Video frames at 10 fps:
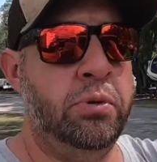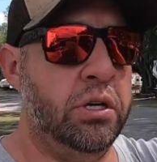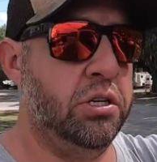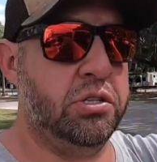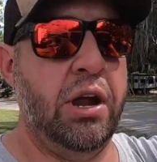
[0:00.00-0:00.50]

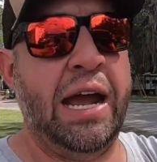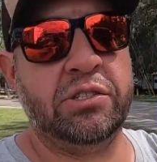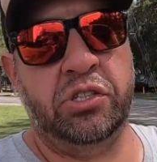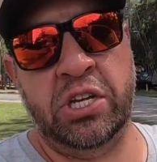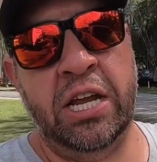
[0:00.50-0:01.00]
because they're
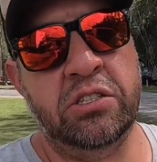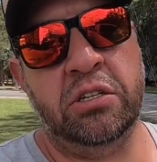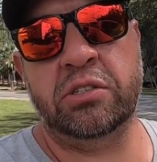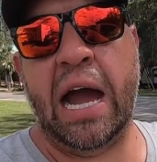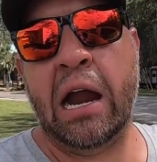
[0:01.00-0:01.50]
actually changing the
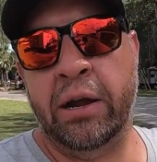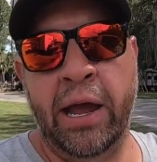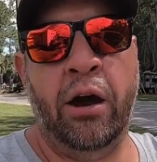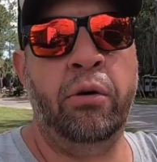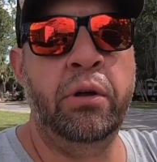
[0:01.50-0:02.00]
tire
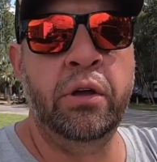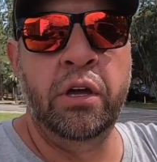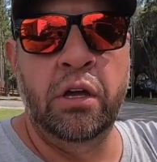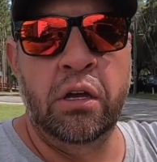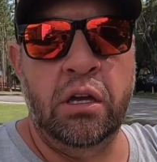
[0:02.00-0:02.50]
now.
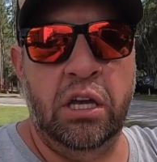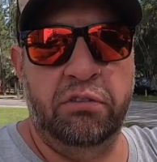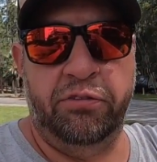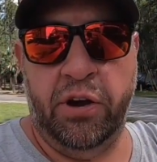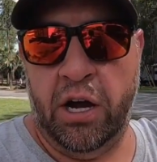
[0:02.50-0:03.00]

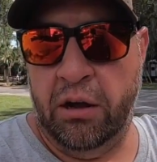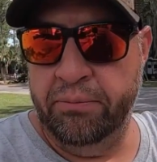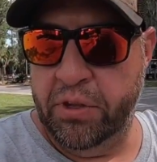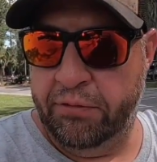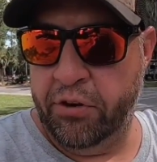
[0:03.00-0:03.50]
If
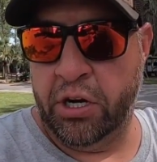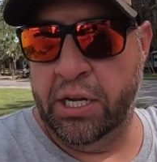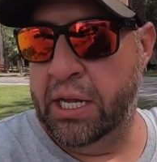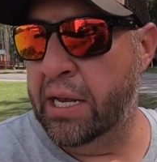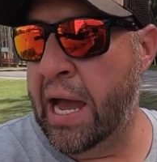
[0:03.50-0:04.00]
they're going to
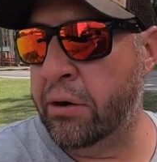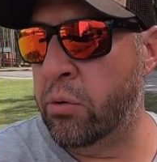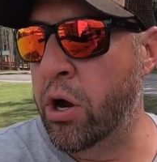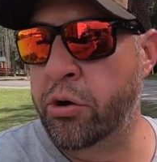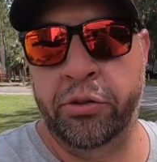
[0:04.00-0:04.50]
get down the
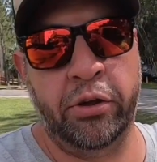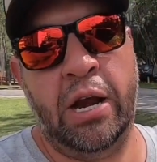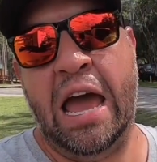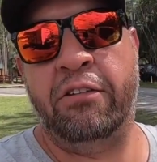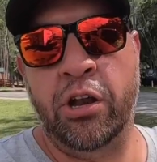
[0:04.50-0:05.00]
road and they're going
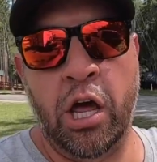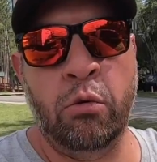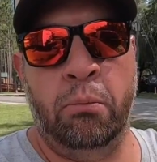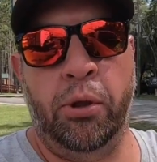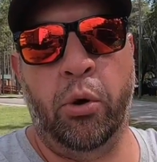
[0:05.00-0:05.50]
to have another
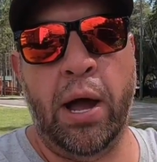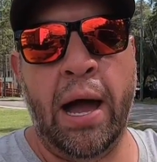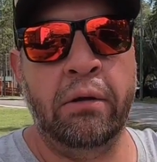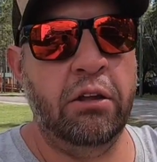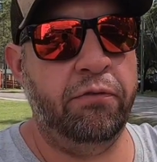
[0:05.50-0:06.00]
one blow
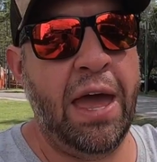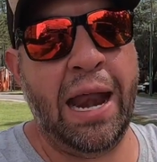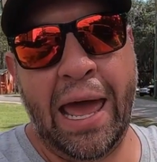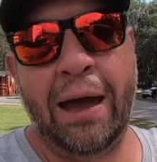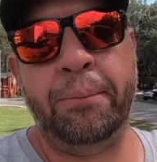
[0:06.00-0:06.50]
out. If that
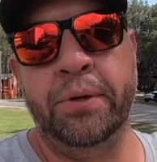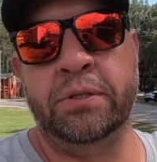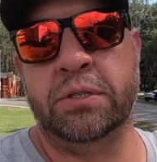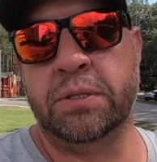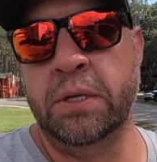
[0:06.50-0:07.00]

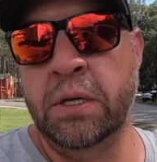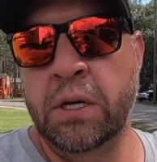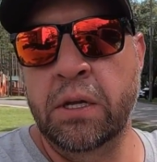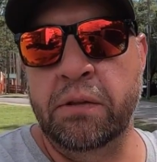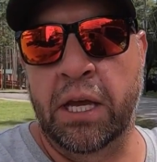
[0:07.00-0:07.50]
happens,
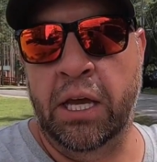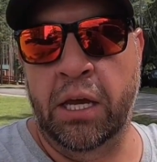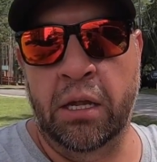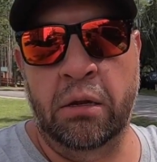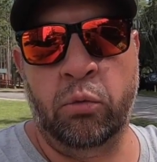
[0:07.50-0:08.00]

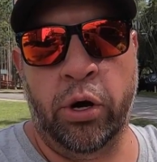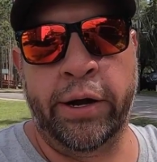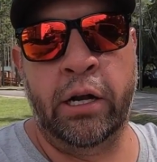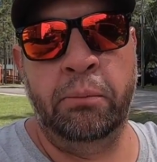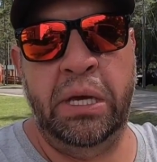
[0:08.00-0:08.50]
then we're
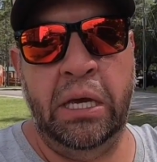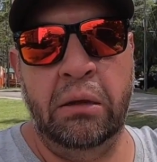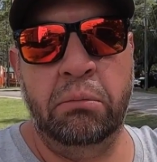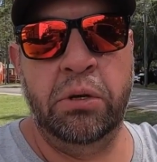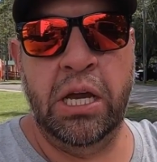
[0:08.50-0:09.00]
going to be
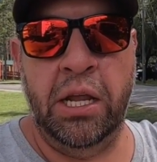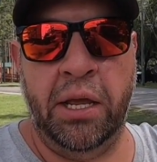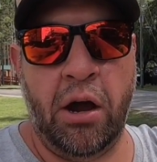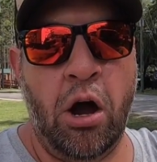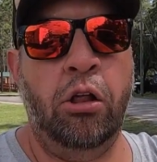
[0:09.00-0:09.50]

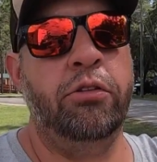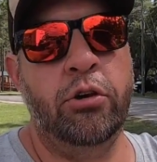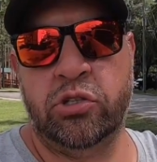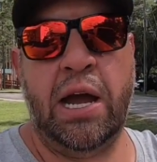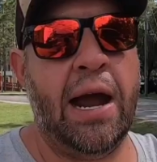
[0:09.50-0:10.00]
getting all of
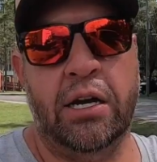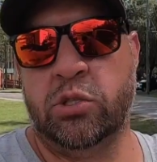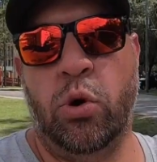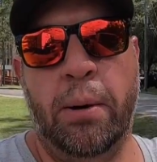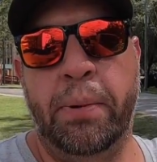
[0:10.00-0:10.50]
those tires
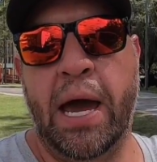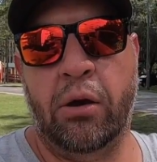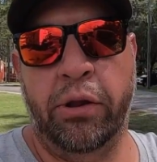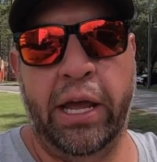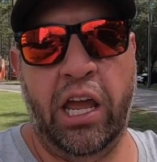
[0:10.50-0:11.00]
swapped out
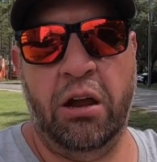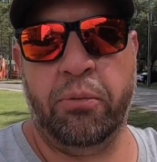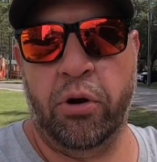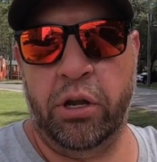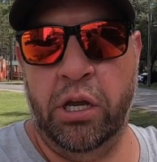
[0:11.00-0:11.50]
on that
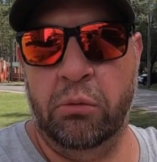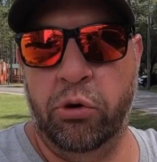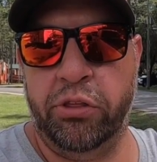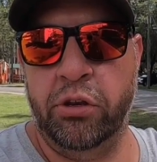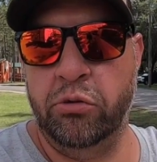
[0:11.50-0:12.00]
camper again
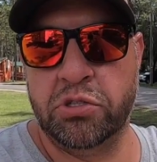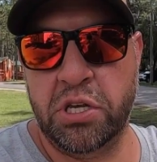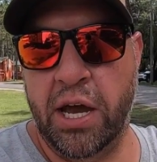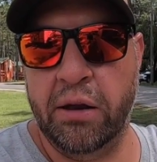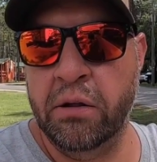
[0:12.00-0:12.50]
with a new
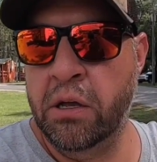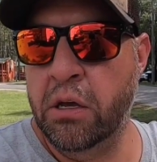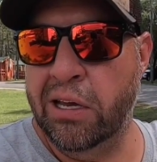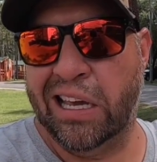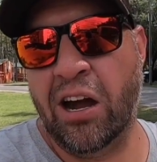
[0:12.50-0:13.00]
set.
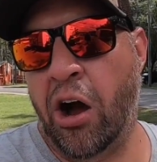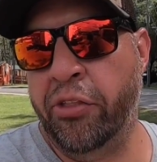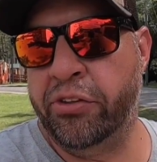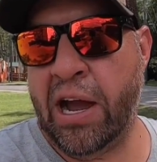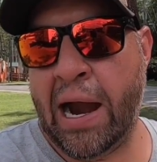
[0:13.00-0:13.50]
He called
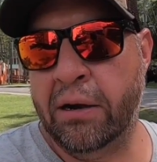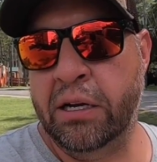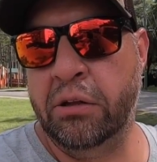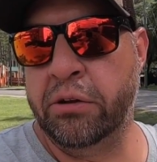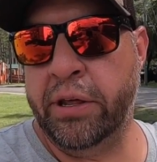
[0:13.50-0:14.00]
the tire
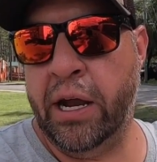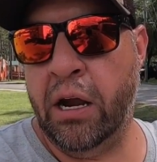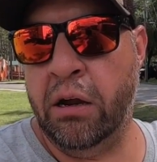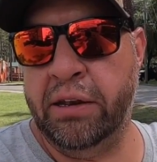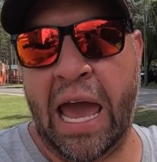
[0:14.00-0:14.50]
dealer
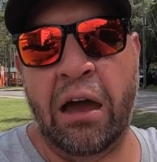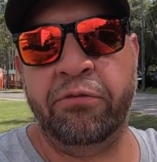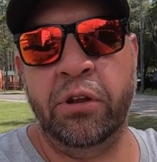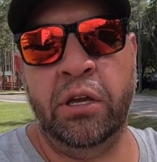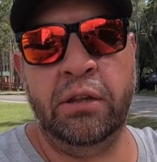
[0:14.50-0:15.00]
there in Daphne